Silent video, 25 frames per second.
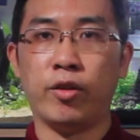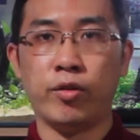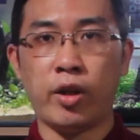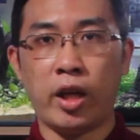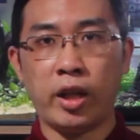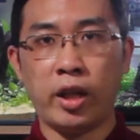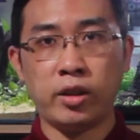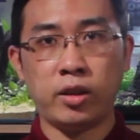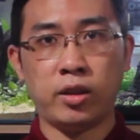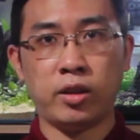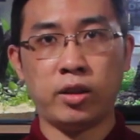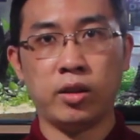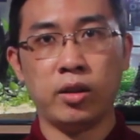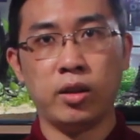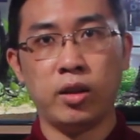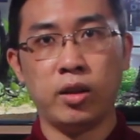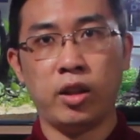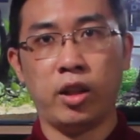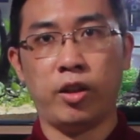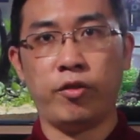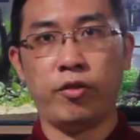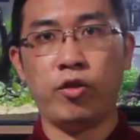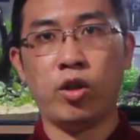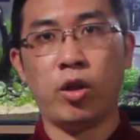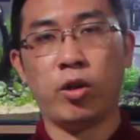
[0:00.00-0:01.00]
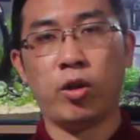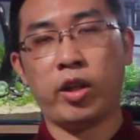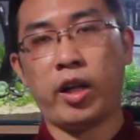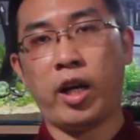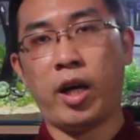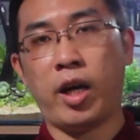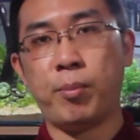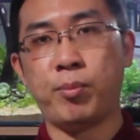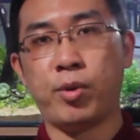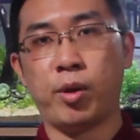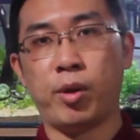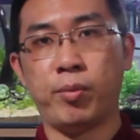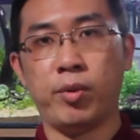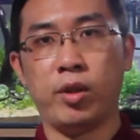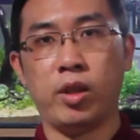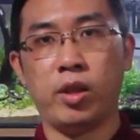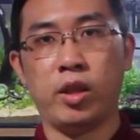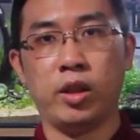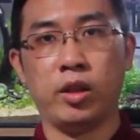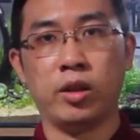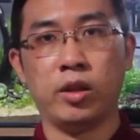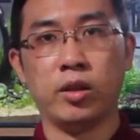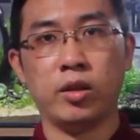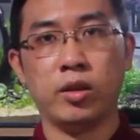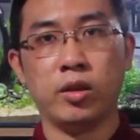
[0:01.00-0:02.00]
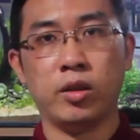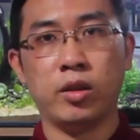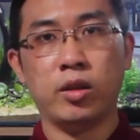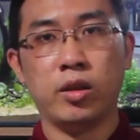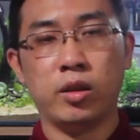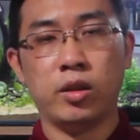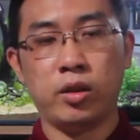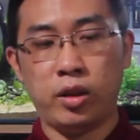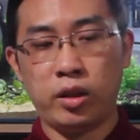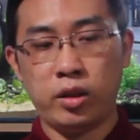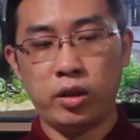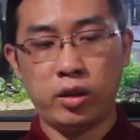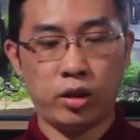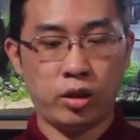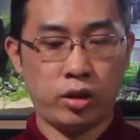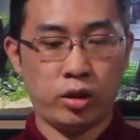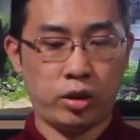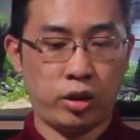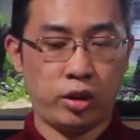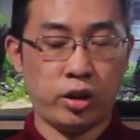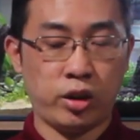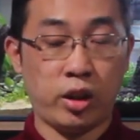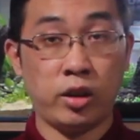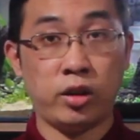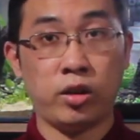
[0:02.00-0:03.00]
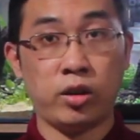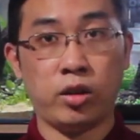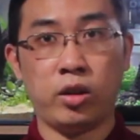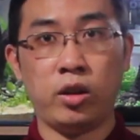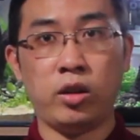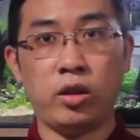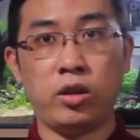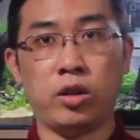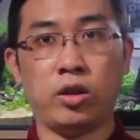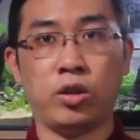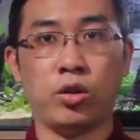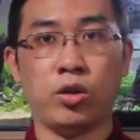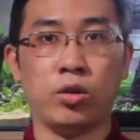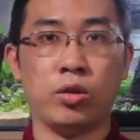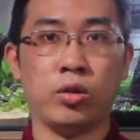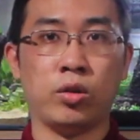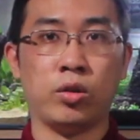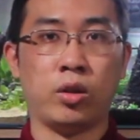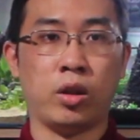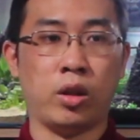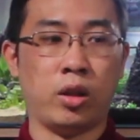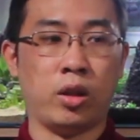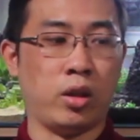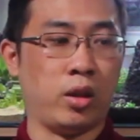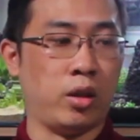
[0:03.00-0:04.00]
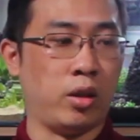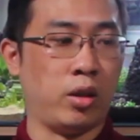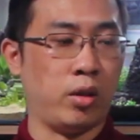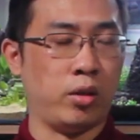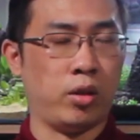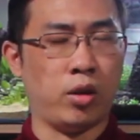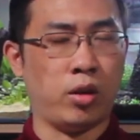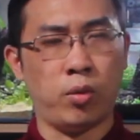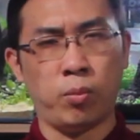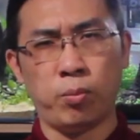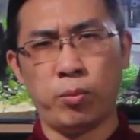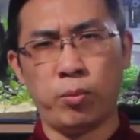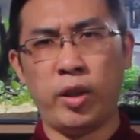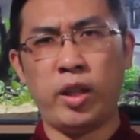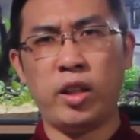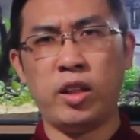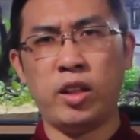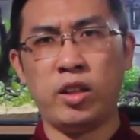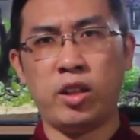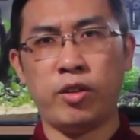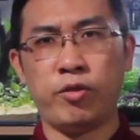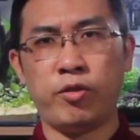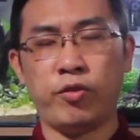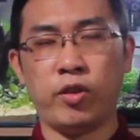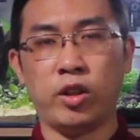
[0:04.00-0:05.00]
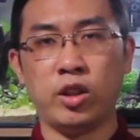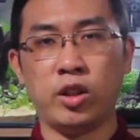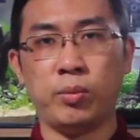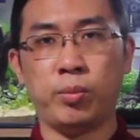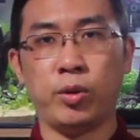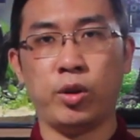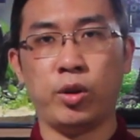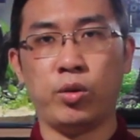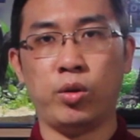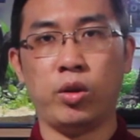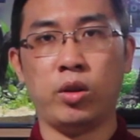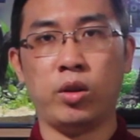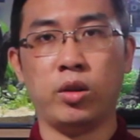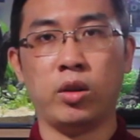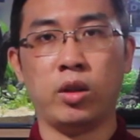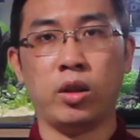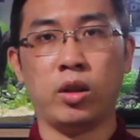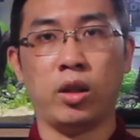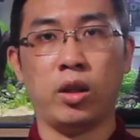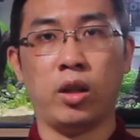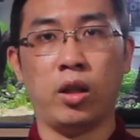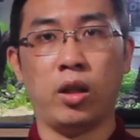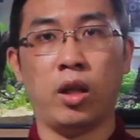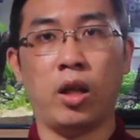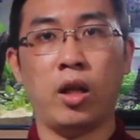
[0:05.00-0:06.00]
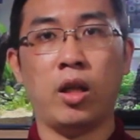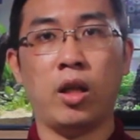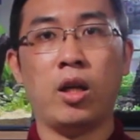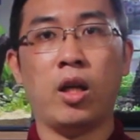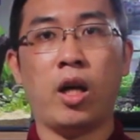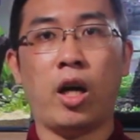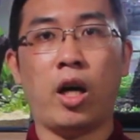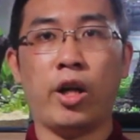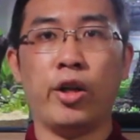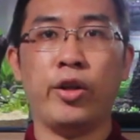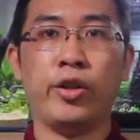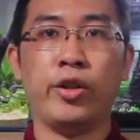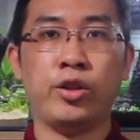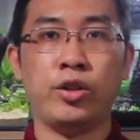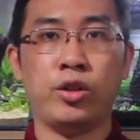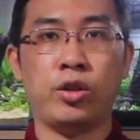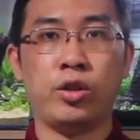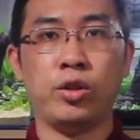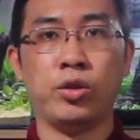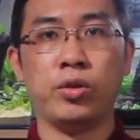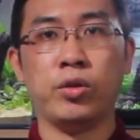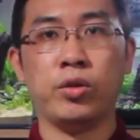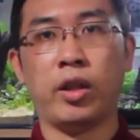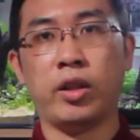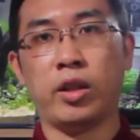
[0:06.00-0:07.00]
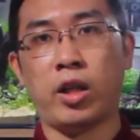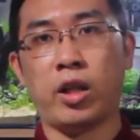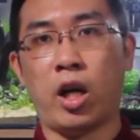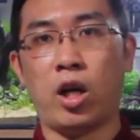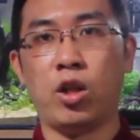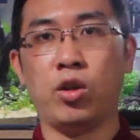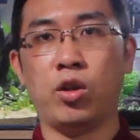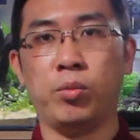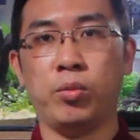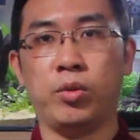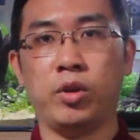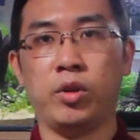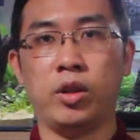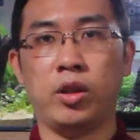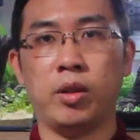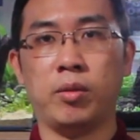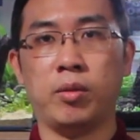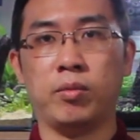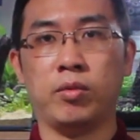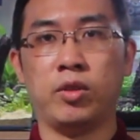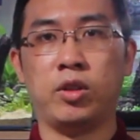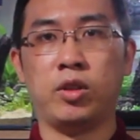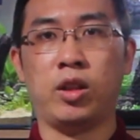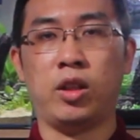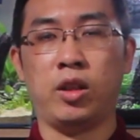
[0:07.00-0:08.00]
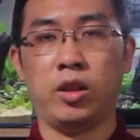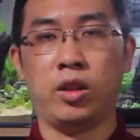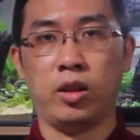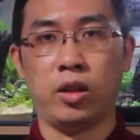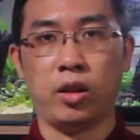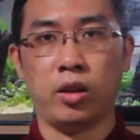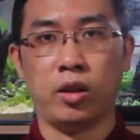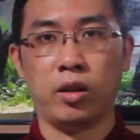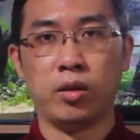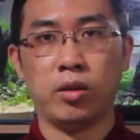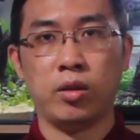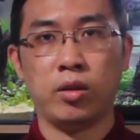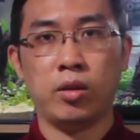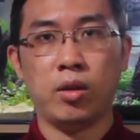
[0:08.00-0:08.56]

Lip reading: rust if not cared properly. This is all the main difference between the alloy steel and the aluminum cylinder.